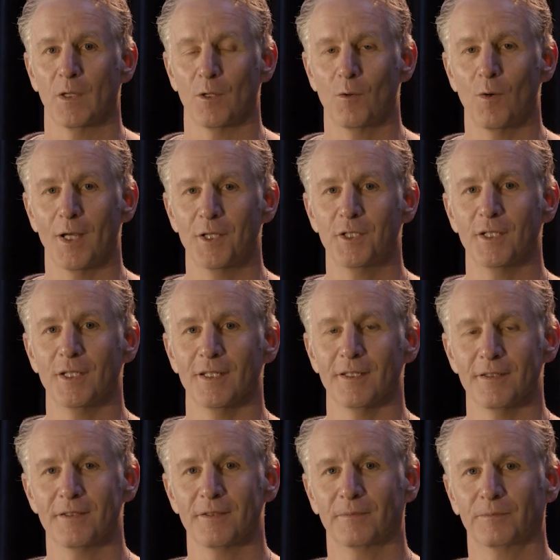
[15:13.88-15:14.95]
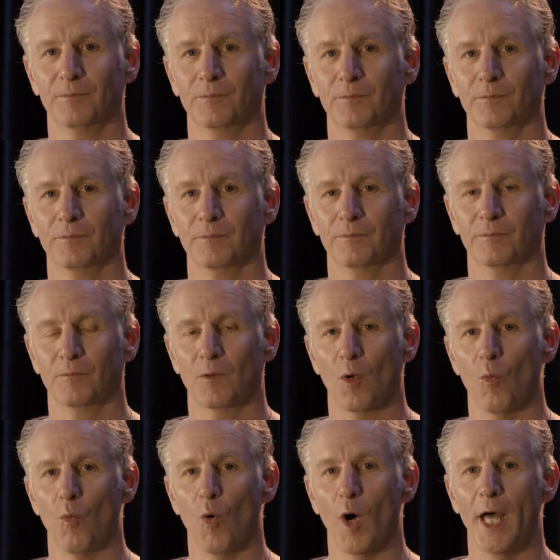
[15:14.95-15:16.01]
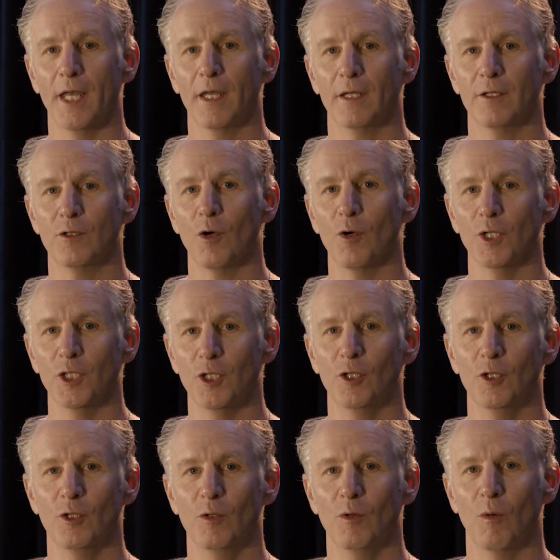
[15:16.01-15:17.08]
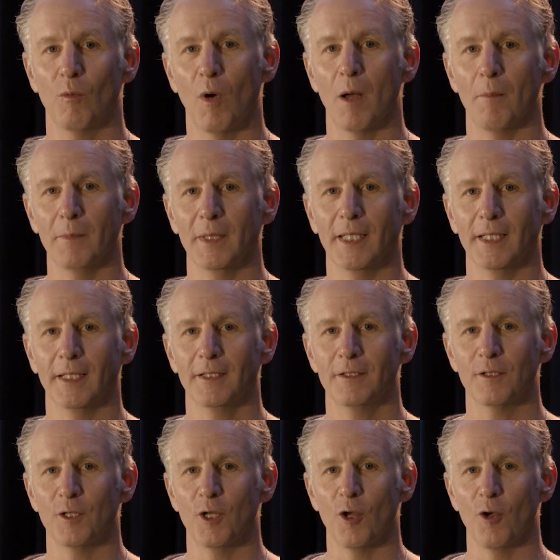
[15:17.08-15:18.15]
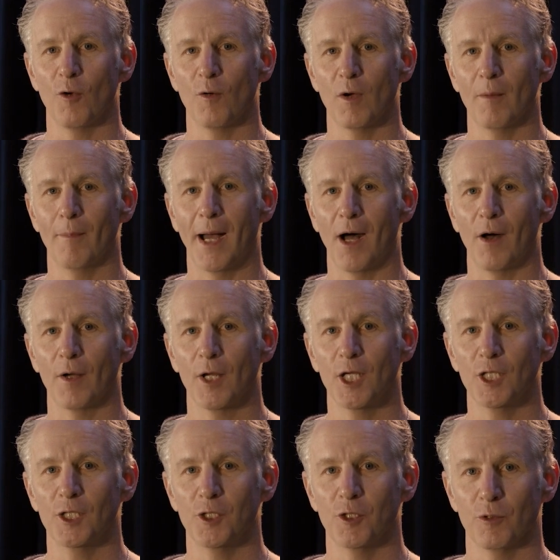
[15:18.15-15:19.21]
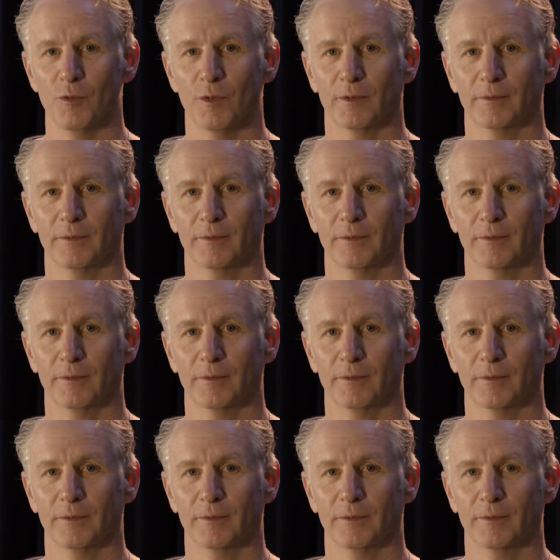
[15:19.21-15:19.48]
The question is, what don't you want me to know about you?